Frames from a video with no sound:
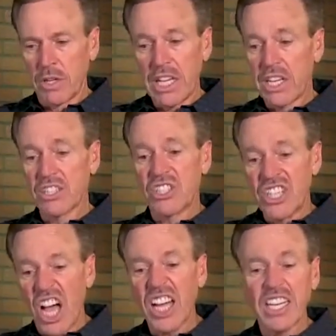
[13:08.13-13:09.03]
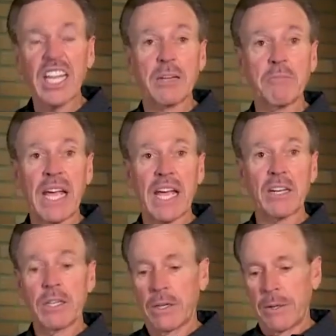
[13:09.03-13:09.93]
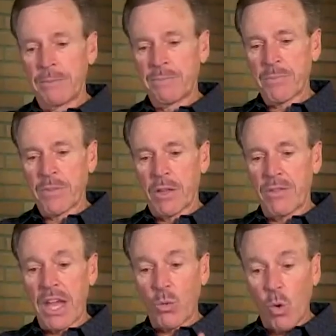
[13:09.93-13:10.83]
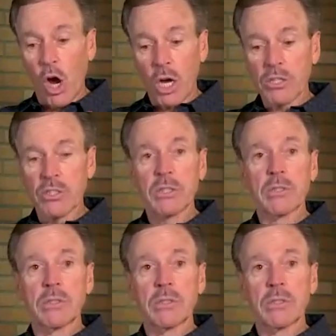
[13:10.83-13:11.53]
It is not in man that walks